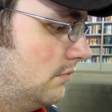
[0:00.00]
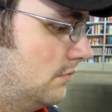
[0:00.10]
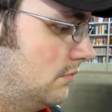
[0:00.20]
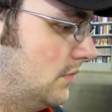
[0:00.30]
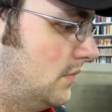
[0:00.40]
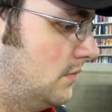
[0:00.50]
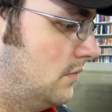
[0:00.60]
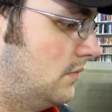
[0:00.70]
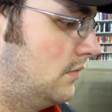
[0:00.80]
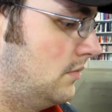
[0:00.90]
I found the
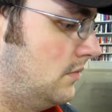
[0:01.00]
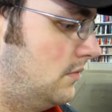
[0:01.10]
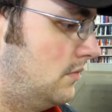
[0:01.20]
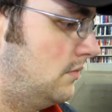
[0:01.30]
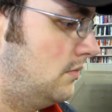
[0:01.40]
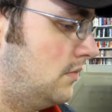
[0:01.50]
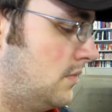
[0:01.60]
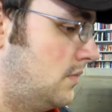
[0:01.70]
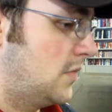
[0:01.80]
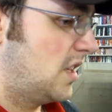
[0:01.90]
case.
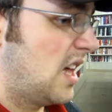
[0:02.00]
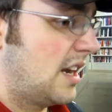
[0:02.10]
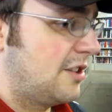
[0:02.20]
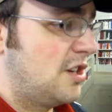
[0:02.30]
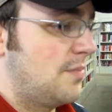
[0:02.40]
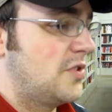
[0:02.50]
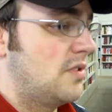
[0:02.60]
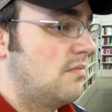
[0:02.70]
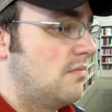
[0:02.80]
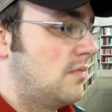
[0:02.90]
It's a lot of chips
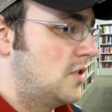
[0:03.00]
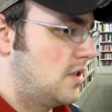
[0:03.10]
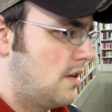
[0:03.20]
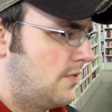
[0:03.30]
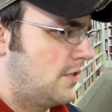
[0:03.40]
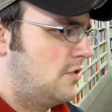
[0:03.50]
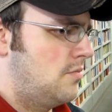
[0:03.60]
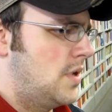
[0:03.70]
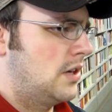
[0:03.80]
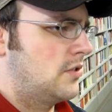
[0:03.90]
and stuff for
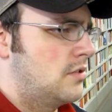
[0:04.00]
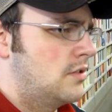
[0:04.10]
$2.